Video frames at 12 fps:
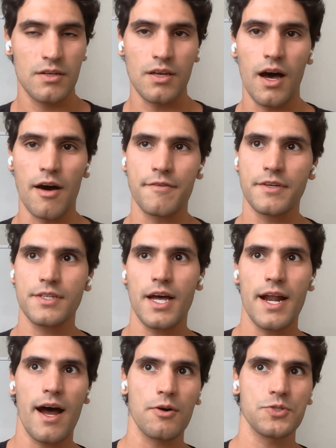Yeah, so I think
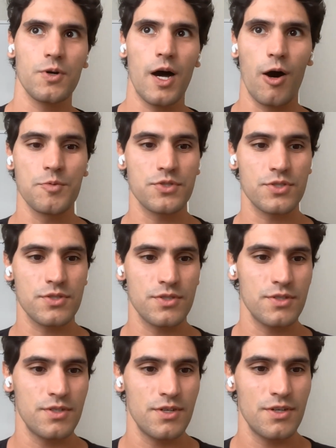that also helps.
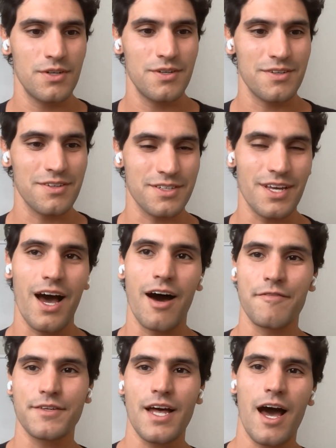
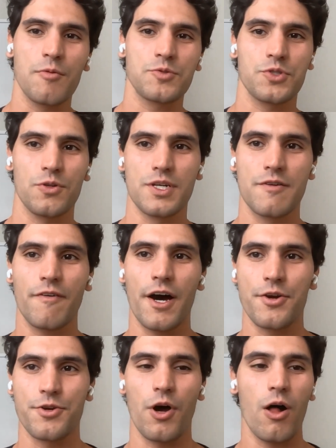Yeah, I think that helps
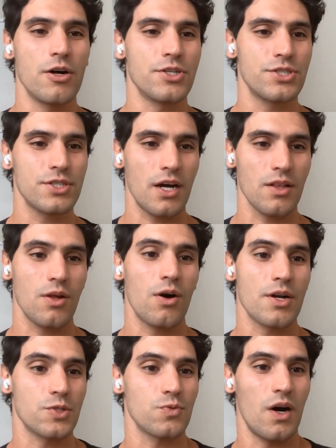solidify your knowledge a
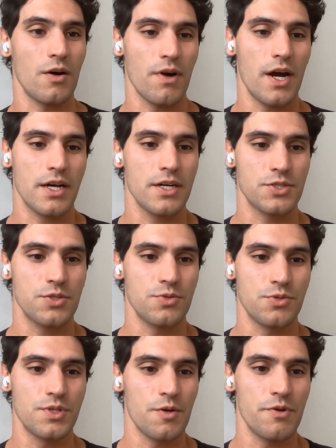lot as well, right? Because
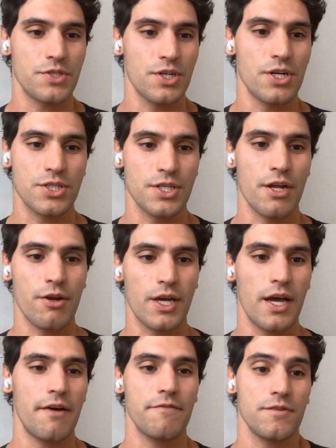you do the research and then you
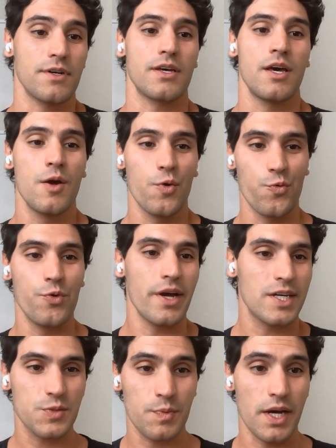can have to like
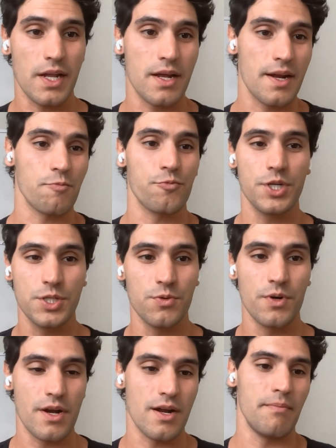re-explain it and
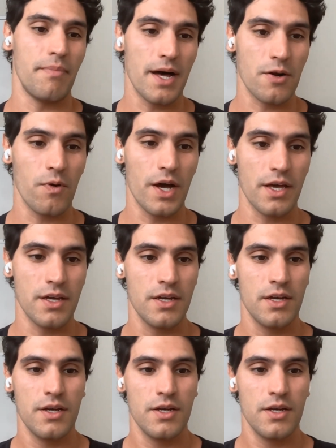redo it in a better yeah. way.